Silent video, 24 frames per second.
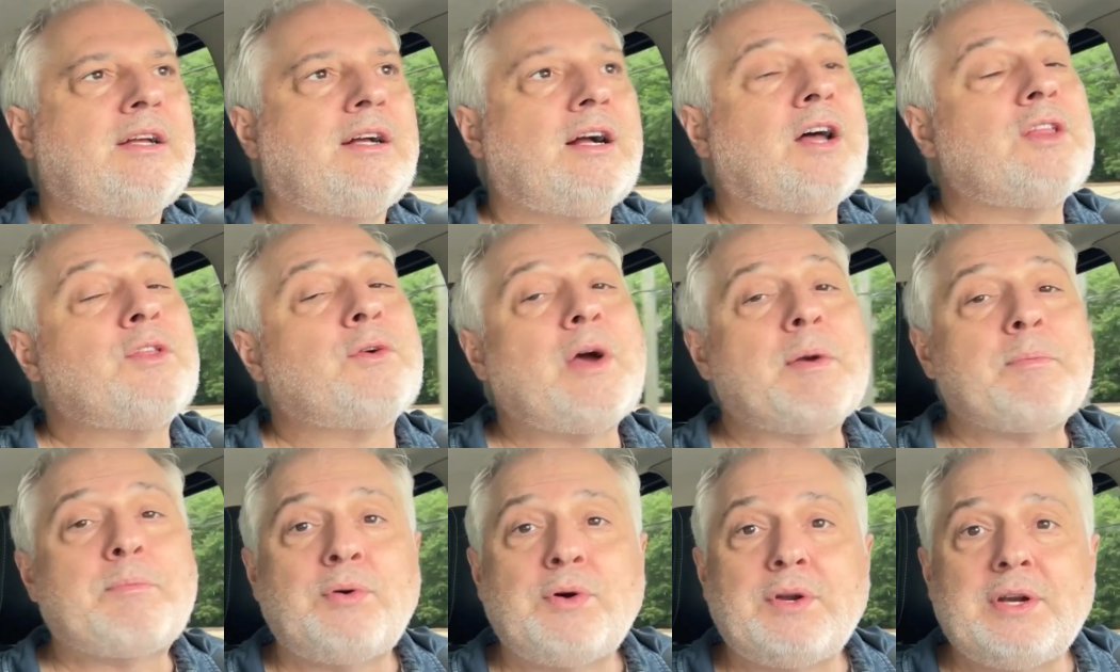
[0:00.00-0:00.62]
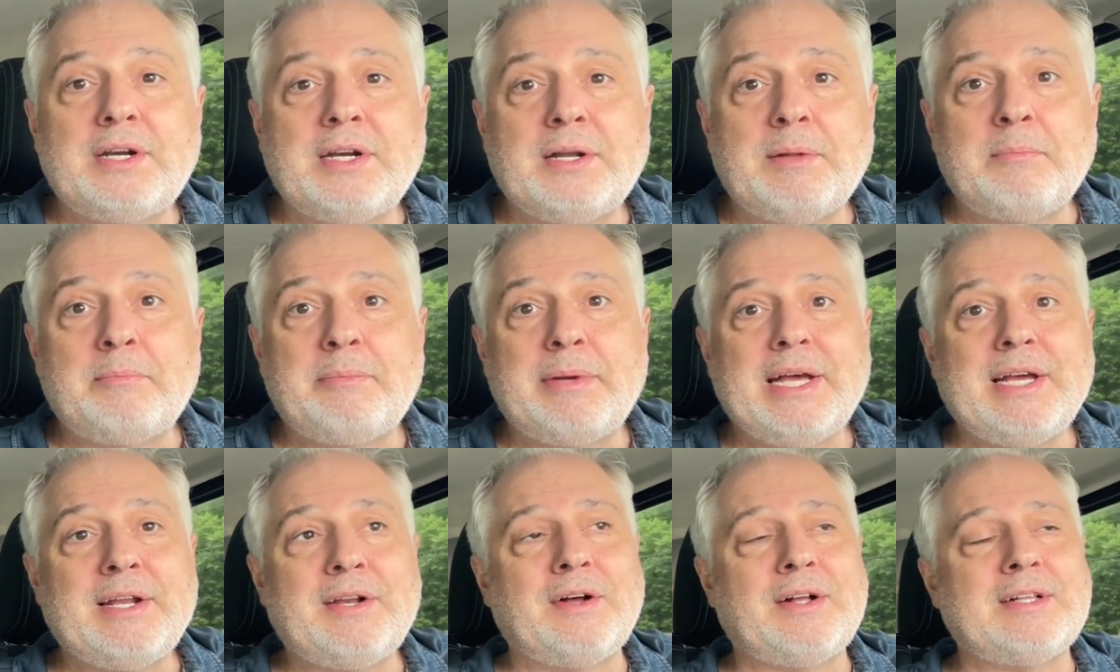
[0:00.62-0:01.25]
Although I put in a
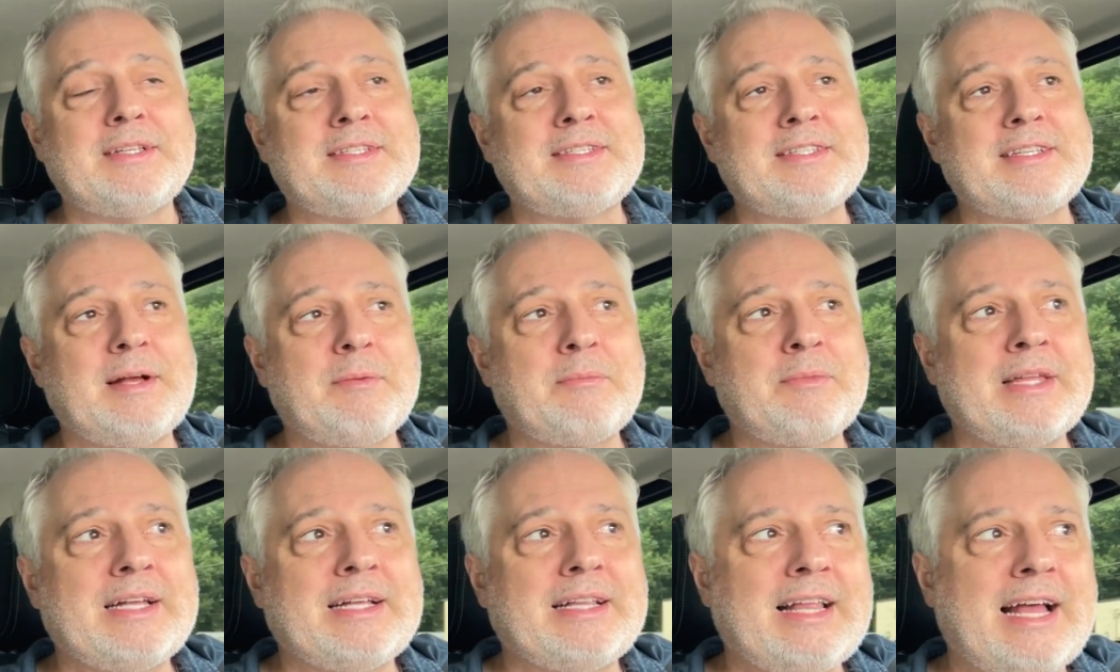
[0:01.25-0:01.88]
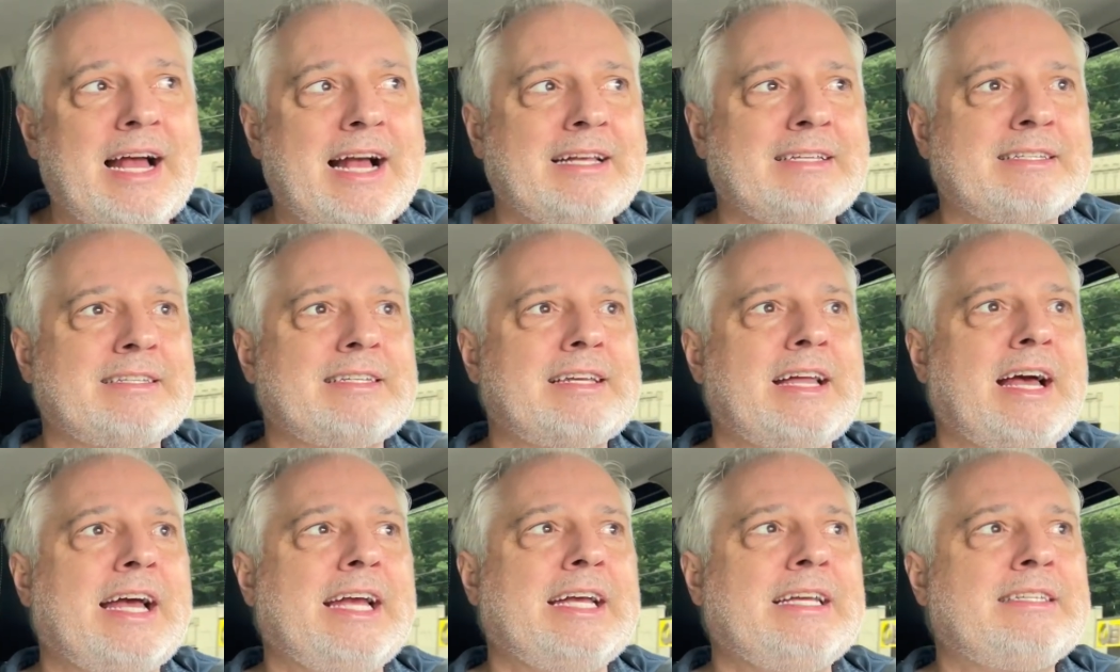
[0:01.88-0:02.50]
bid on something last
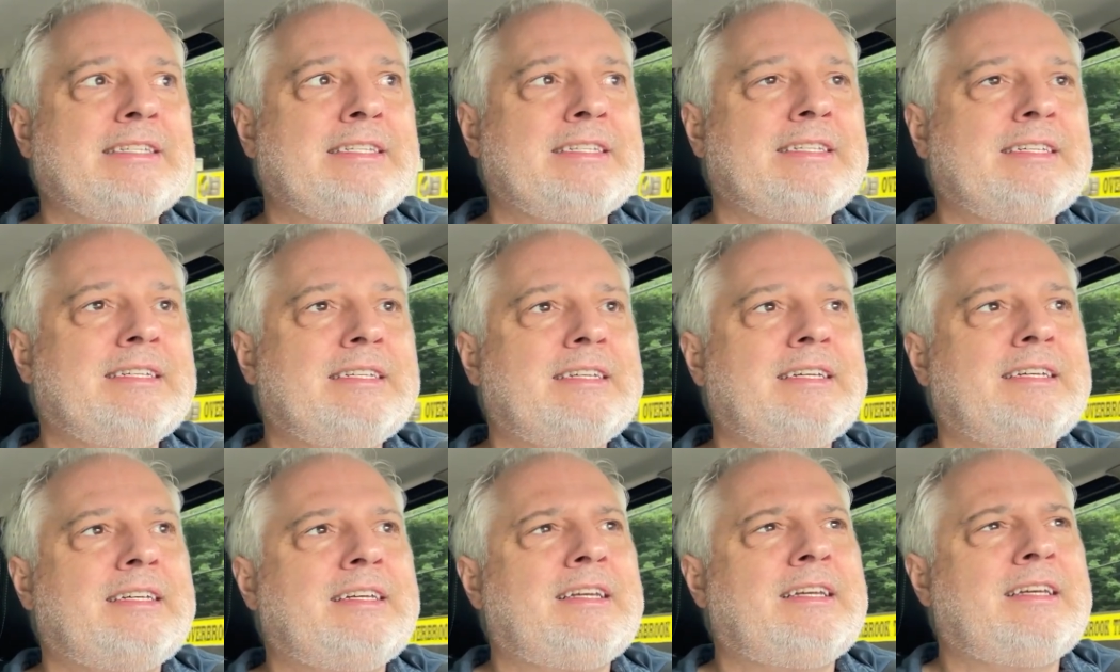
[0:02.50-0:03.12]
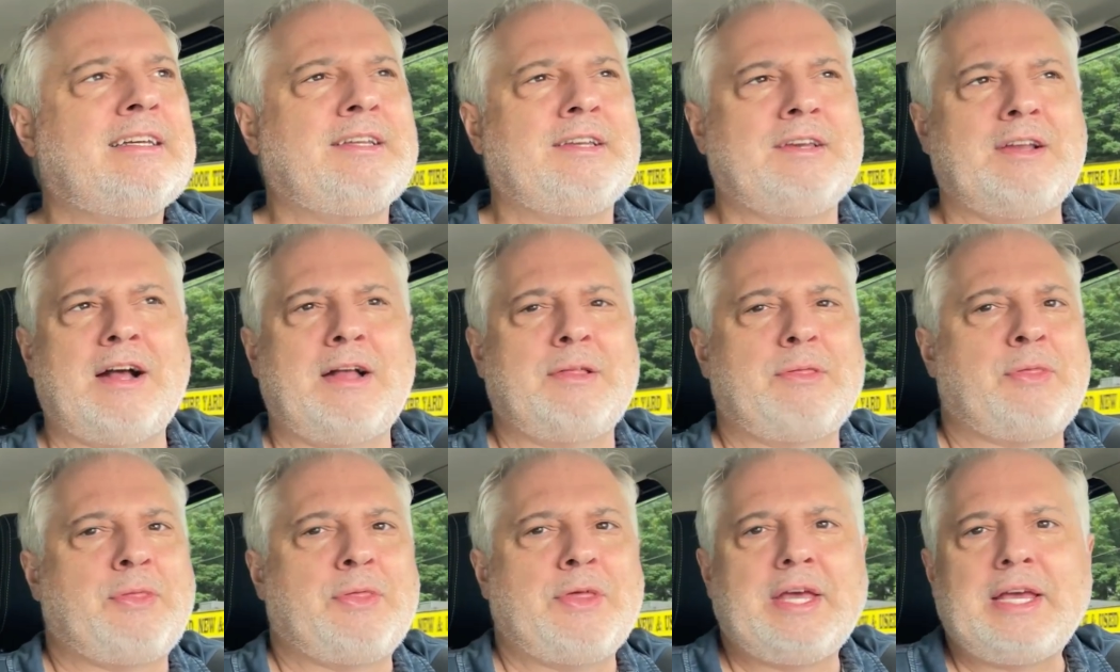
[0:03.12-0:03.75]
night, not
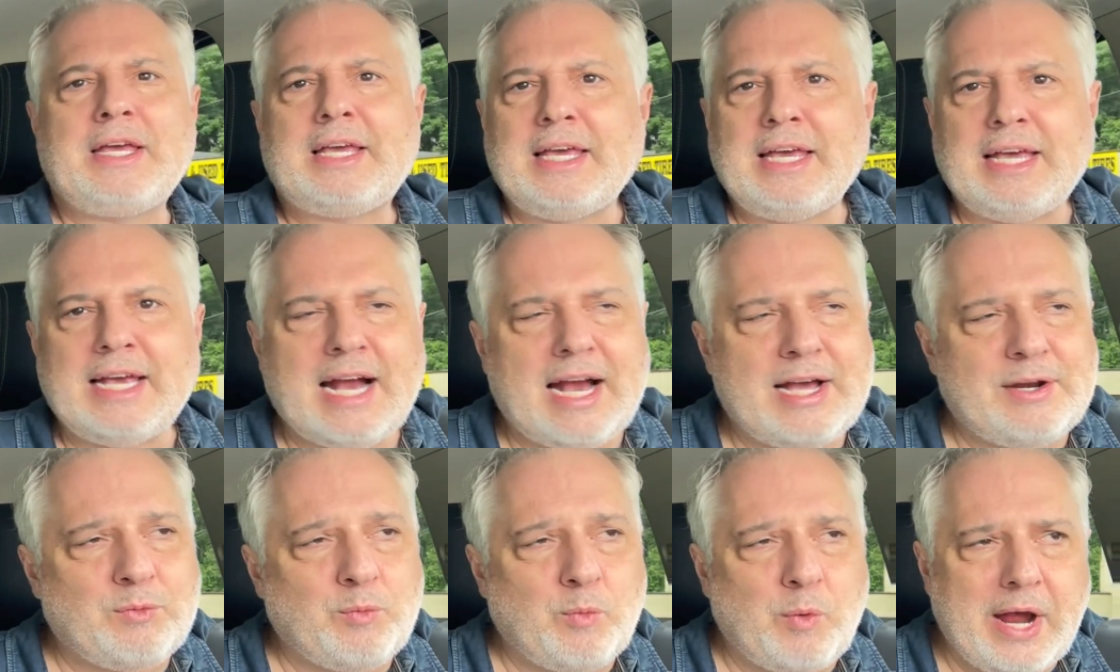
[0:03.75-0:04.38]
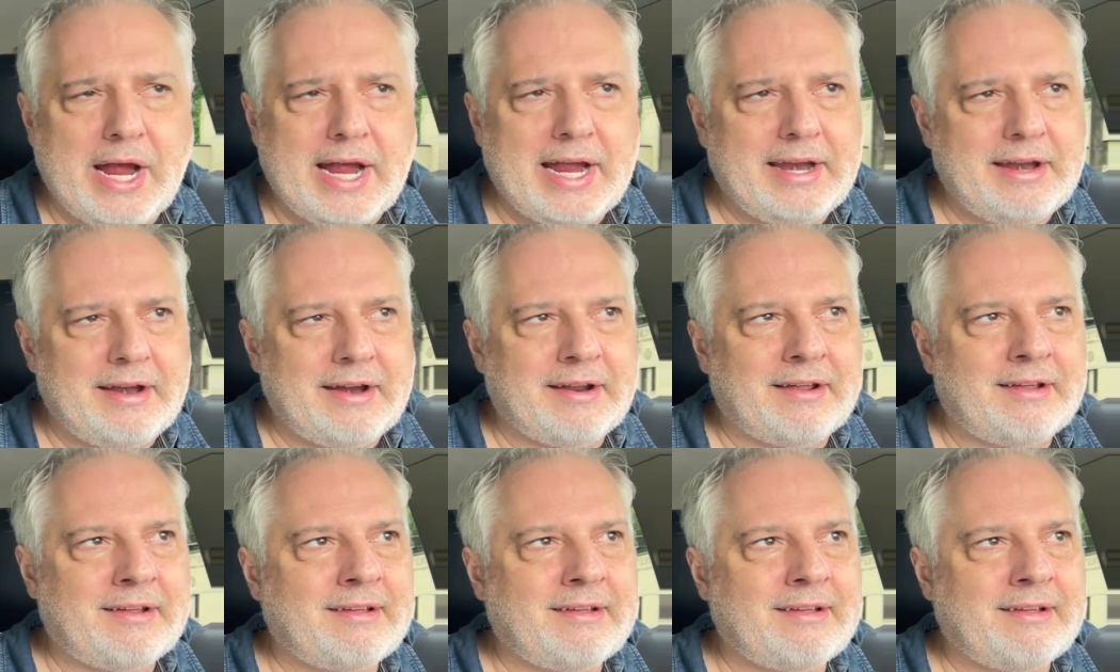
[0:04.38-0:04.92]
thinking I'd win,